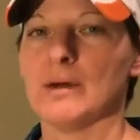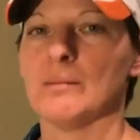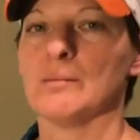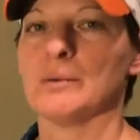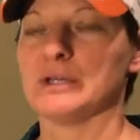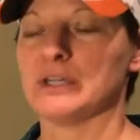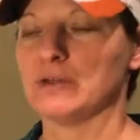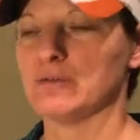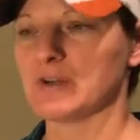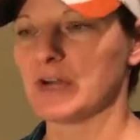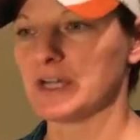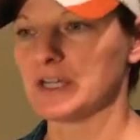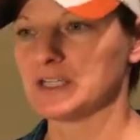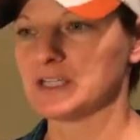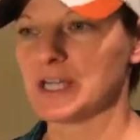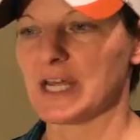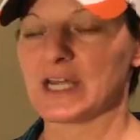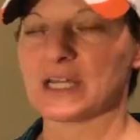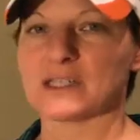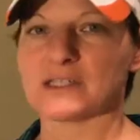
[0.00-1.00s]
but you've got to
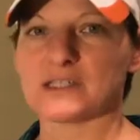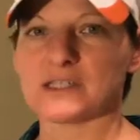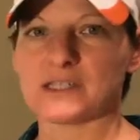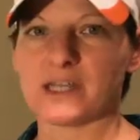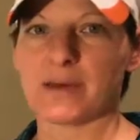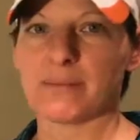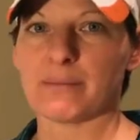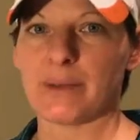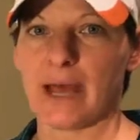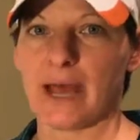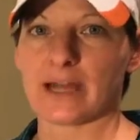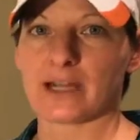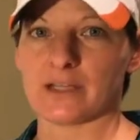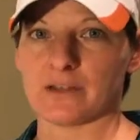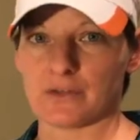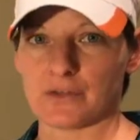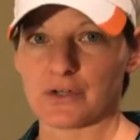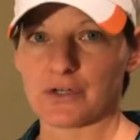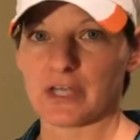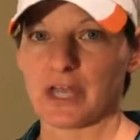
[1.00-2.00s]
take a step back
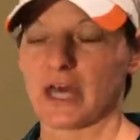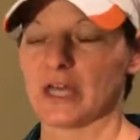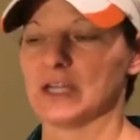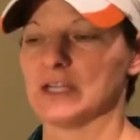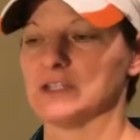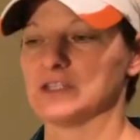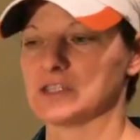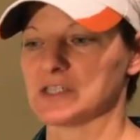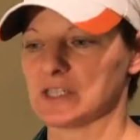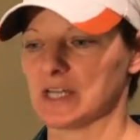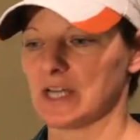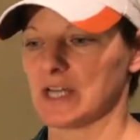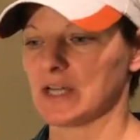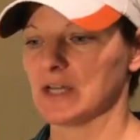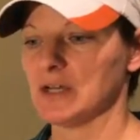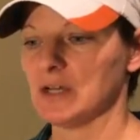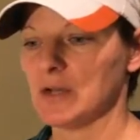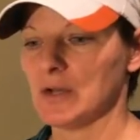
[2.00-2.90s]
and look at it and say,